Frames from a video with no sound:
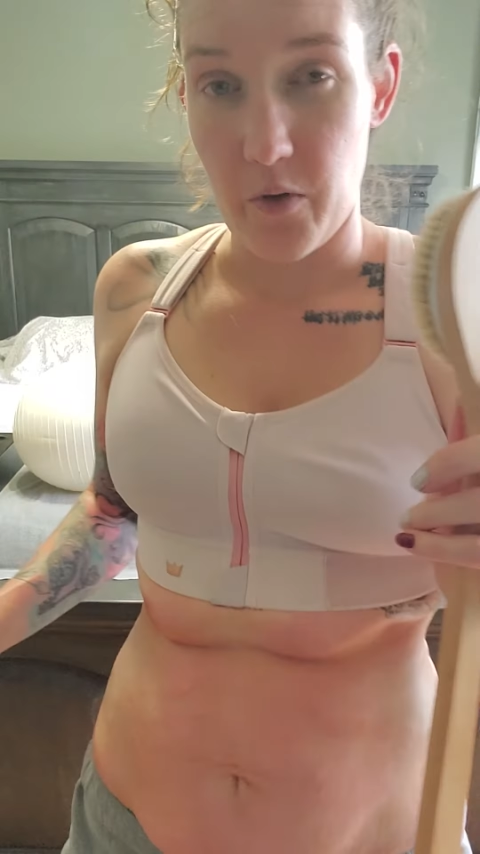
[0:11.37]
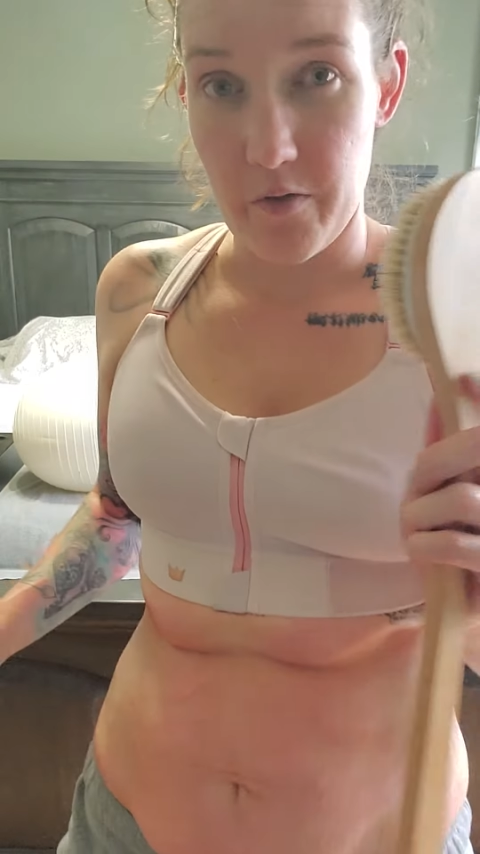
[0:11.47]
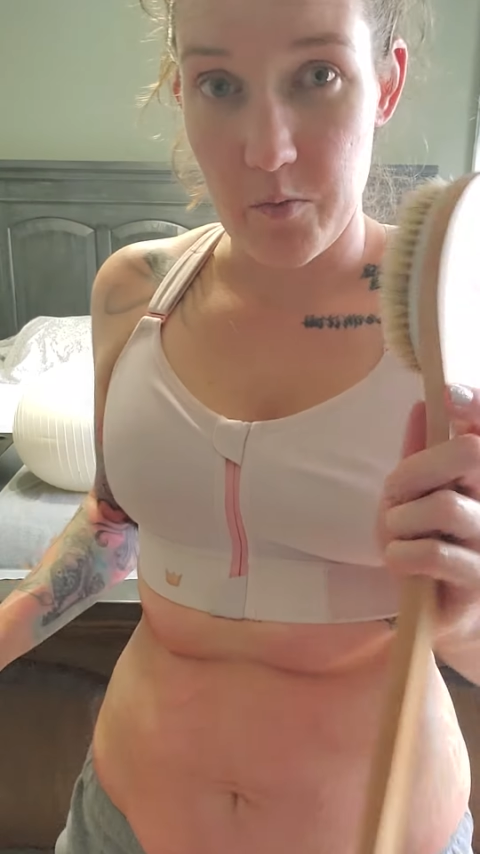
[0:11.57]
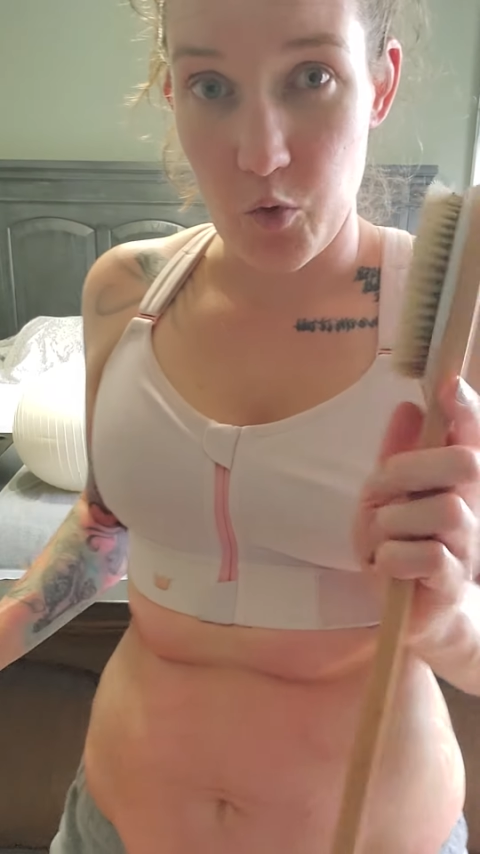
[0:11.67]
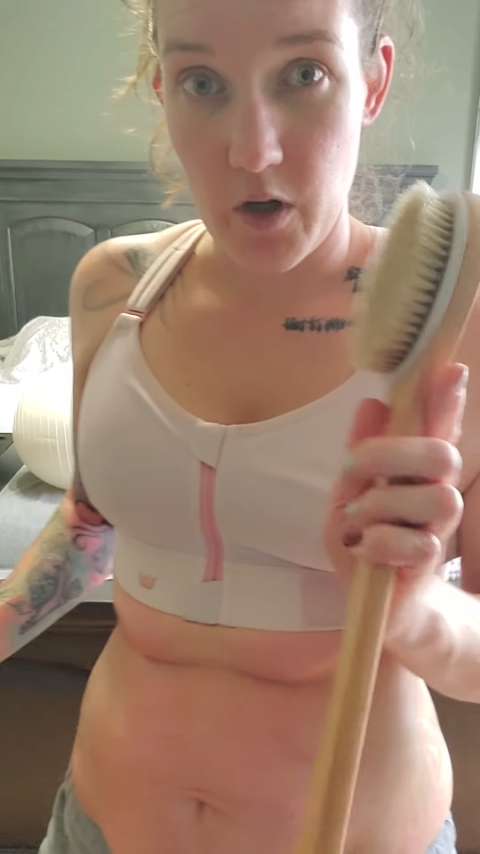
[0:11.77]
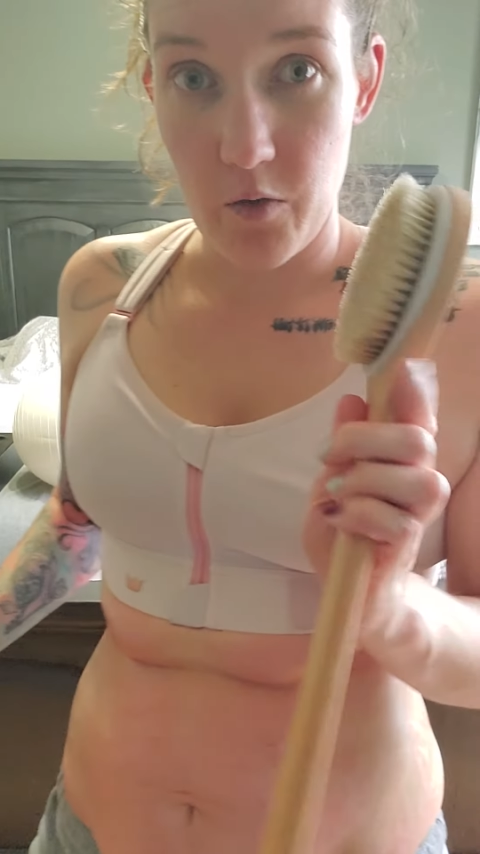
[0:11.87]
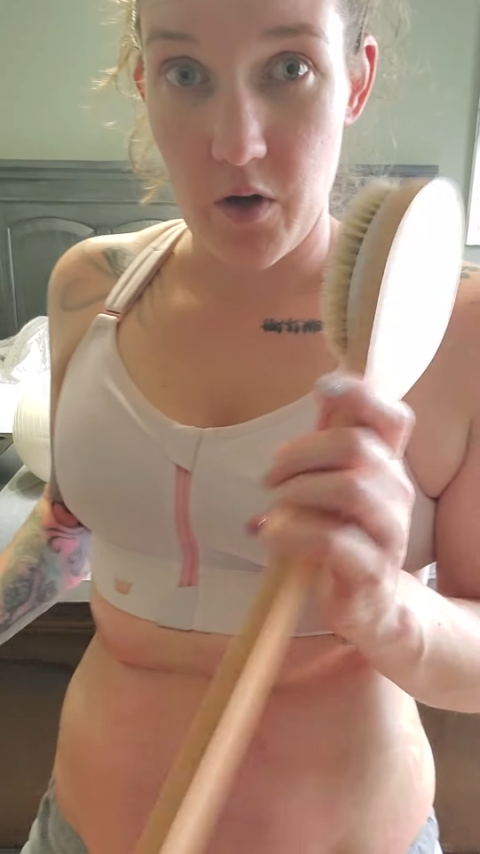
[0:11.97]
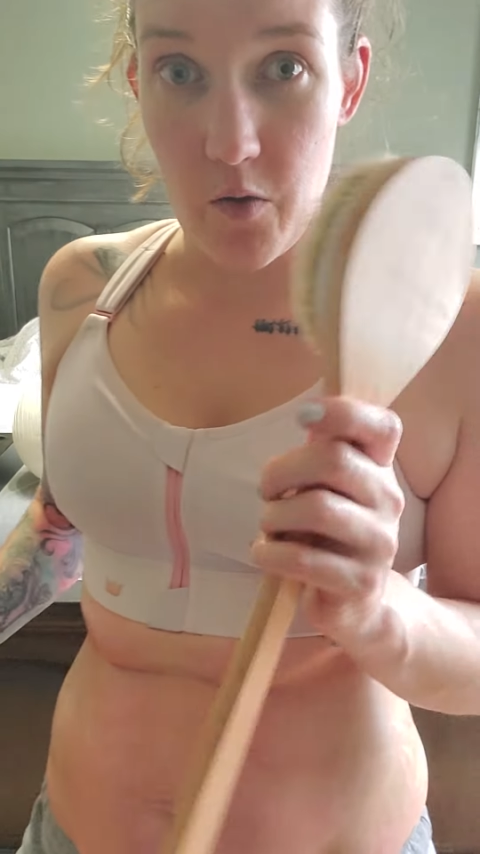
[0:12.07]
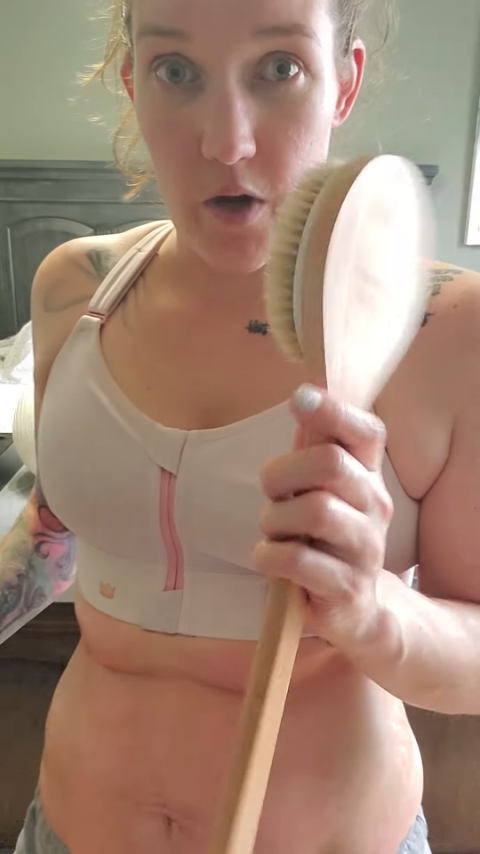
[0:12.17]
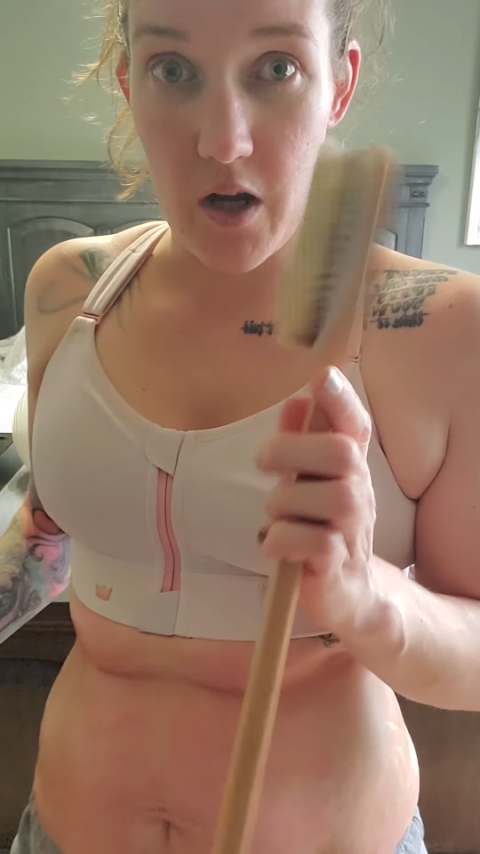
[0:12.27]
every morning when
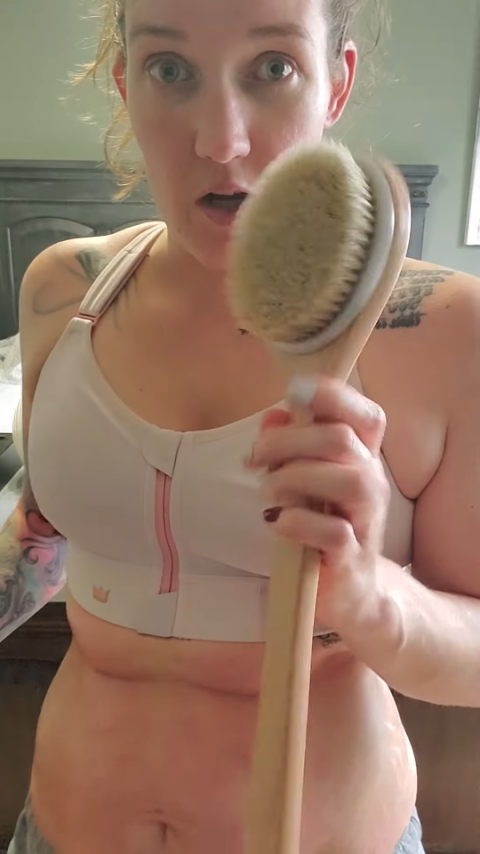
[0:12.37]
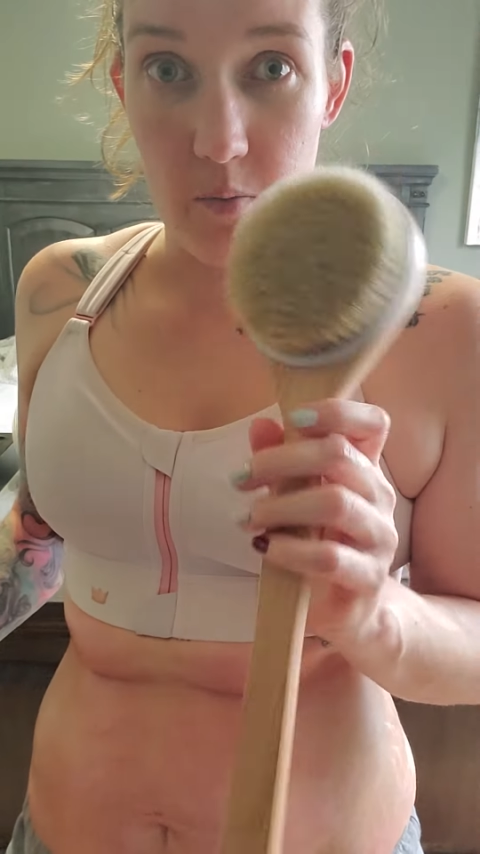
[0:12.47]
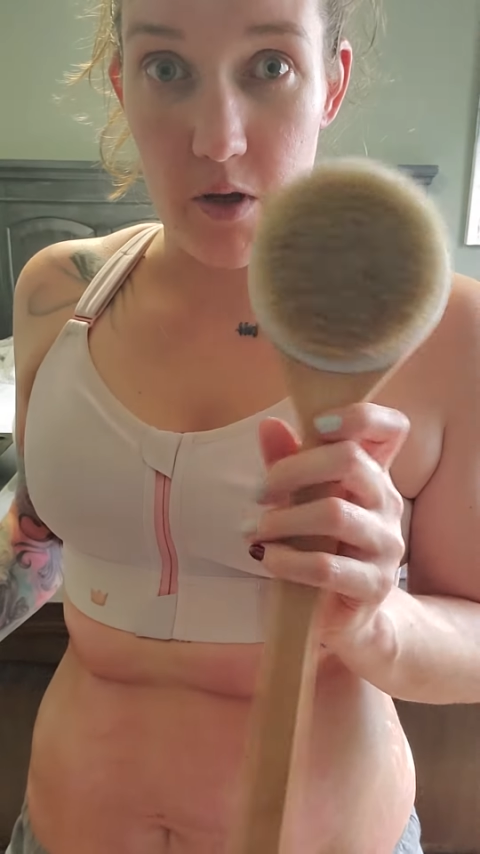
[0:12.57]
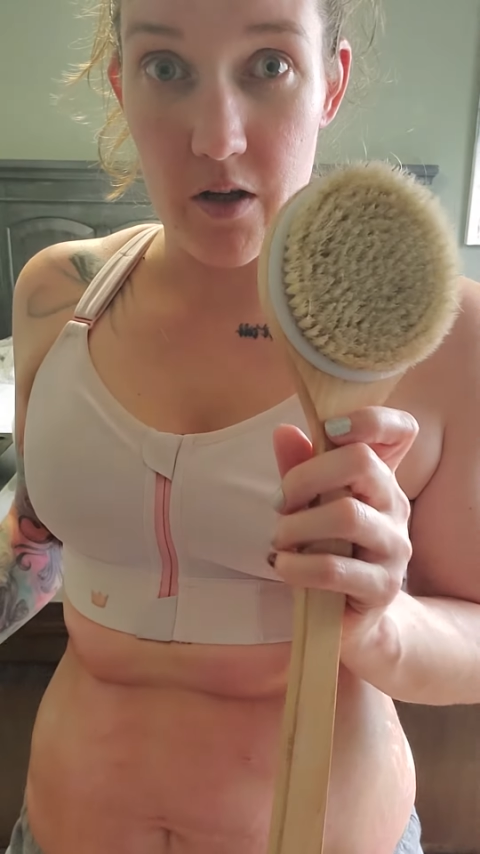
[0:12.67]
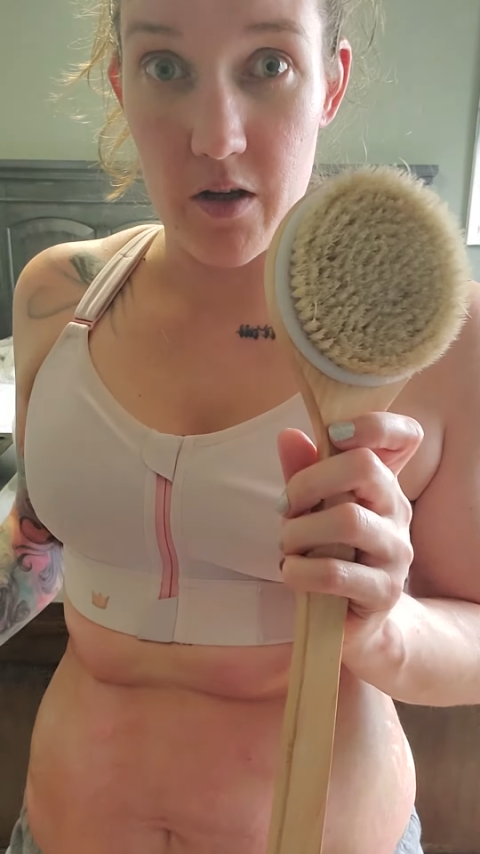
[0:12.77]
I wake up,